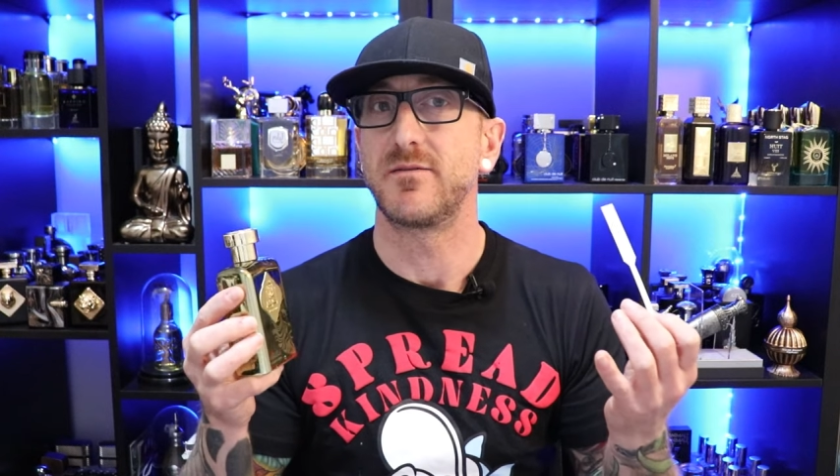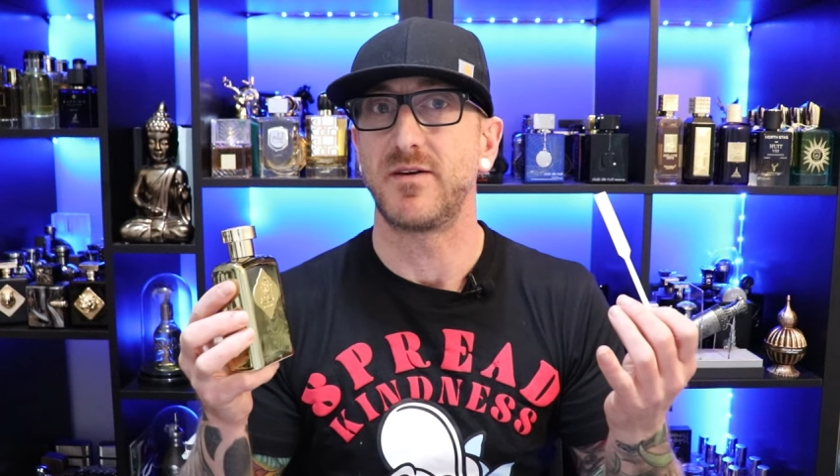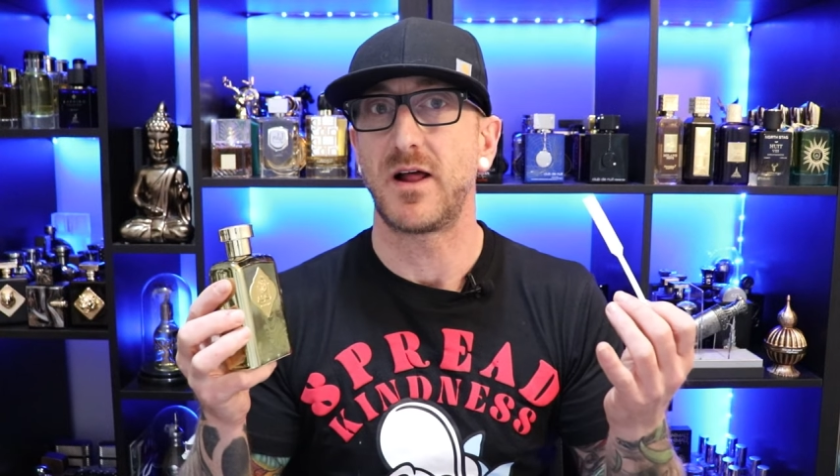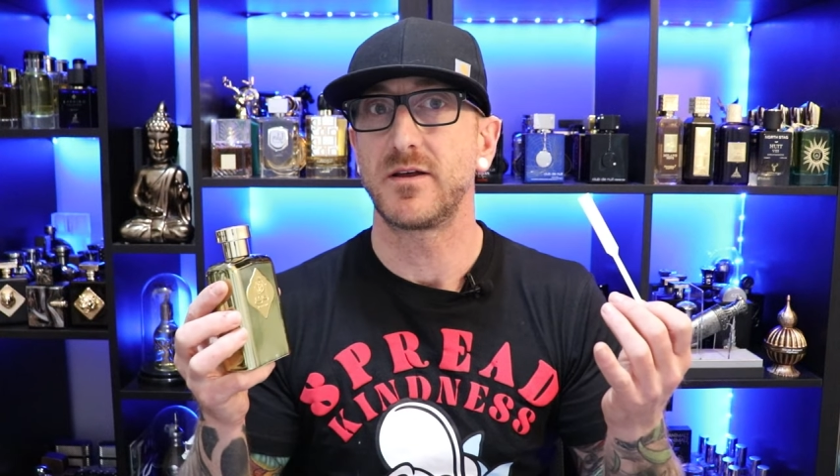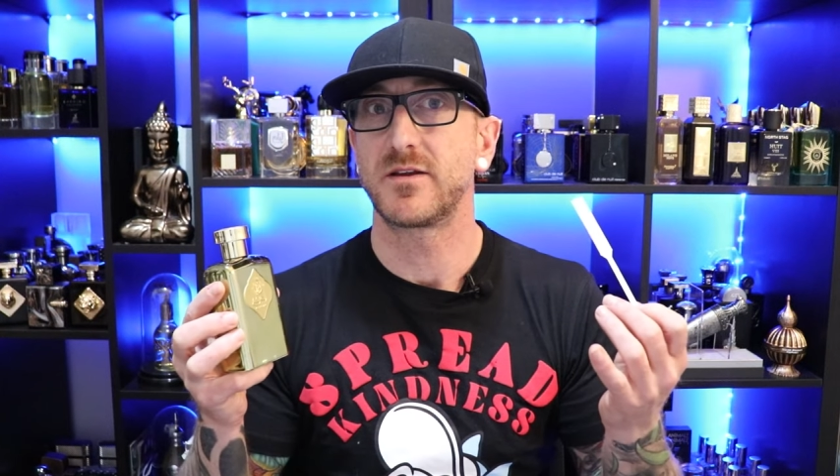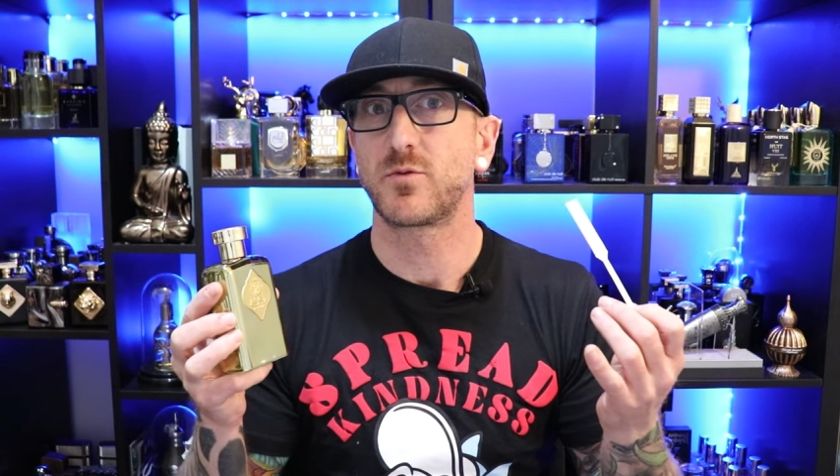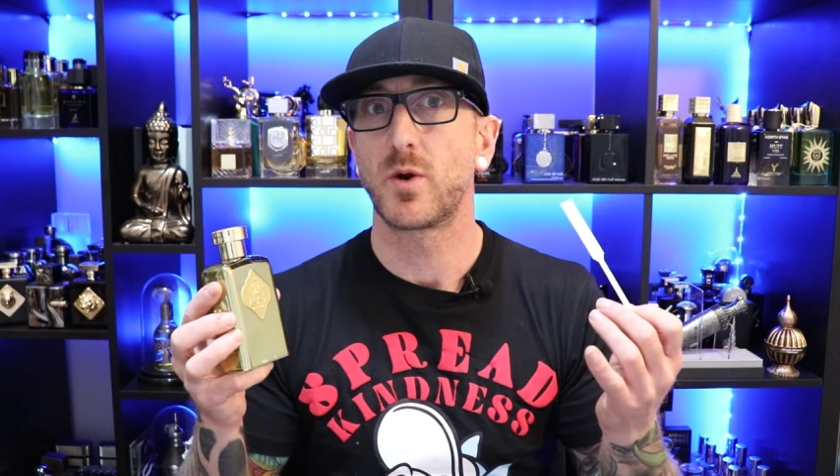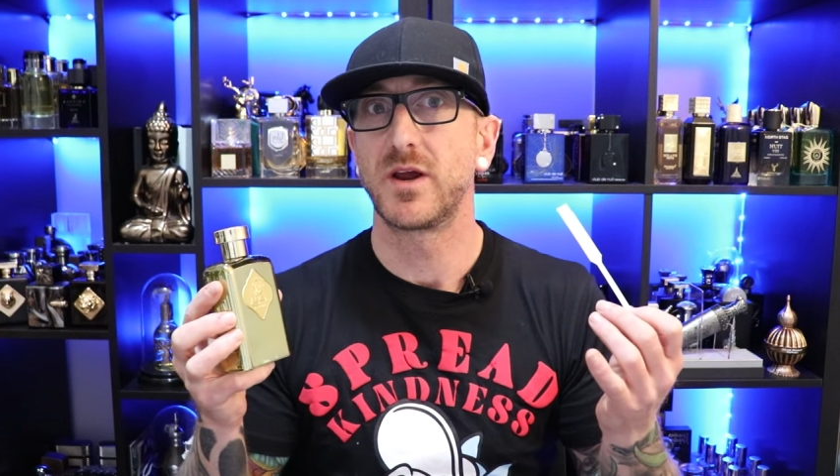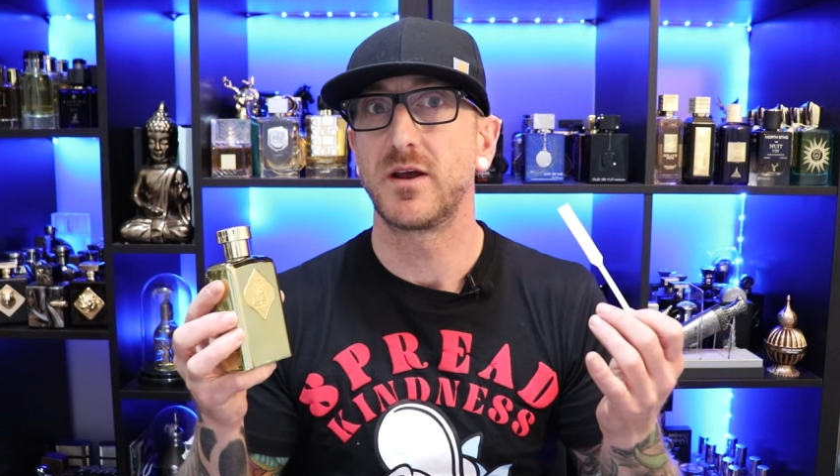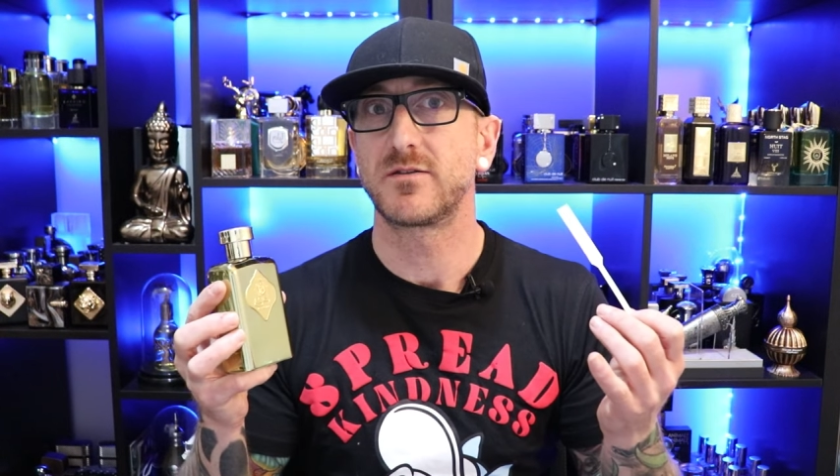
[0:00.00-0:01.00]
the valley that's
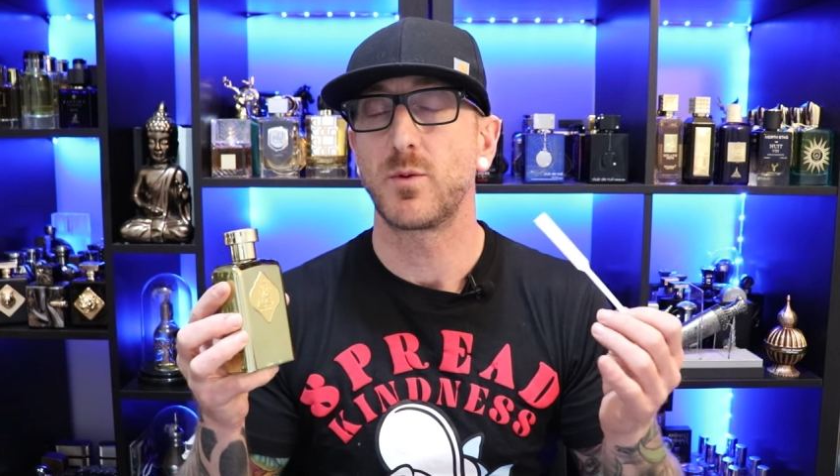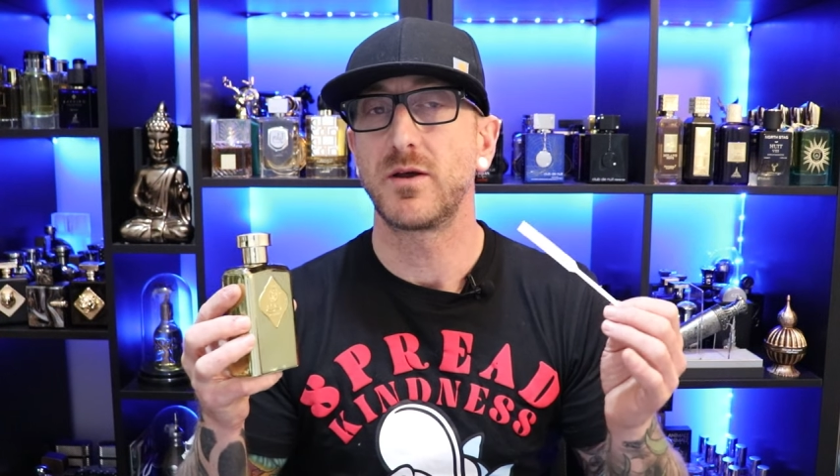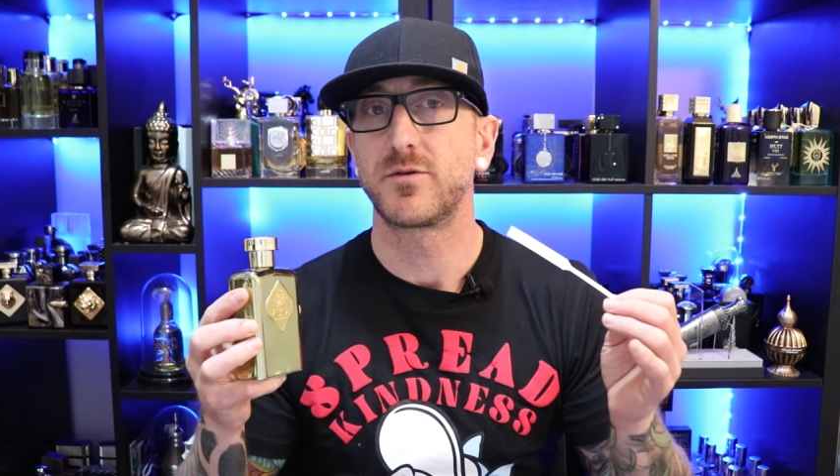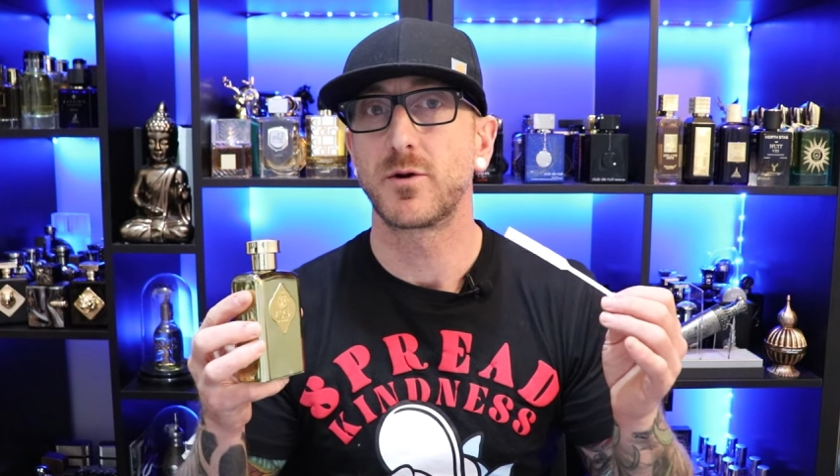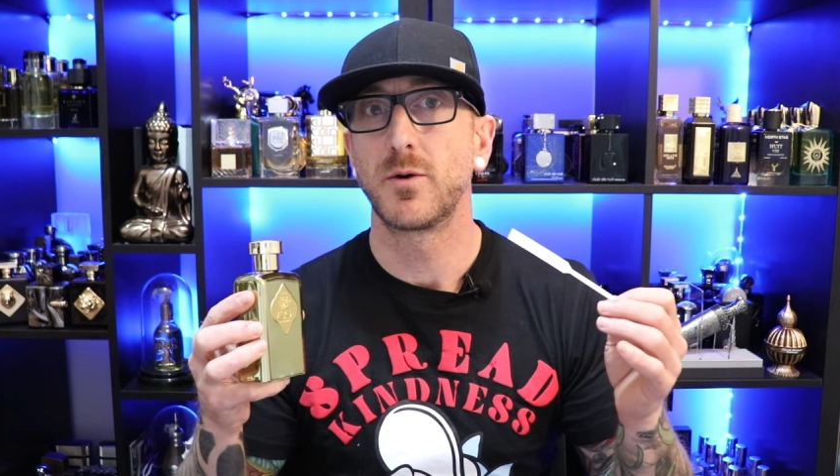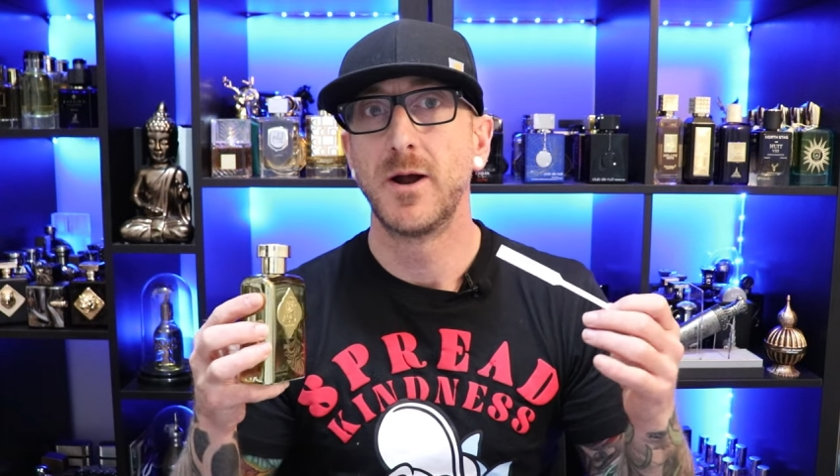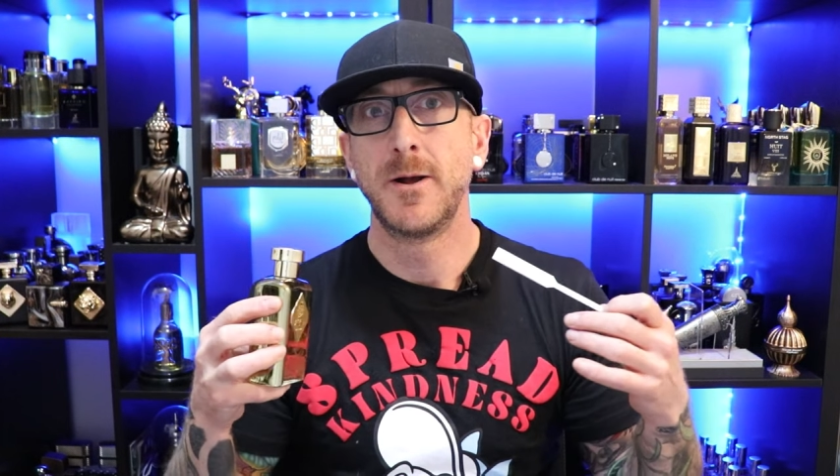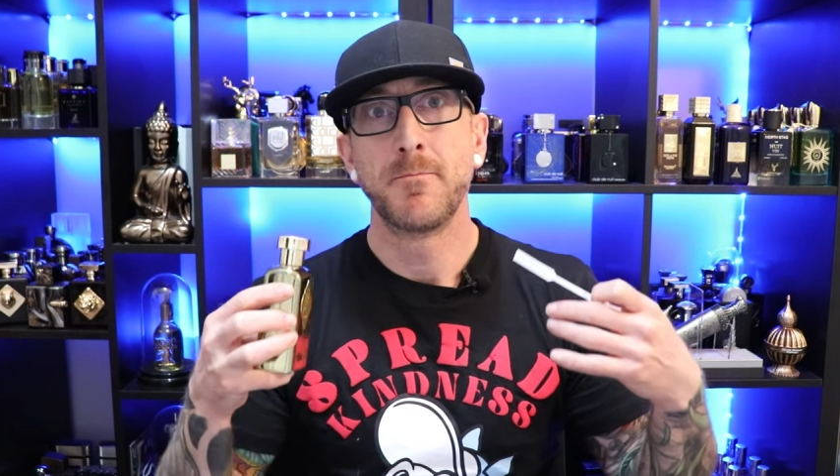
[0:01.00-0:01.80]
working its way through.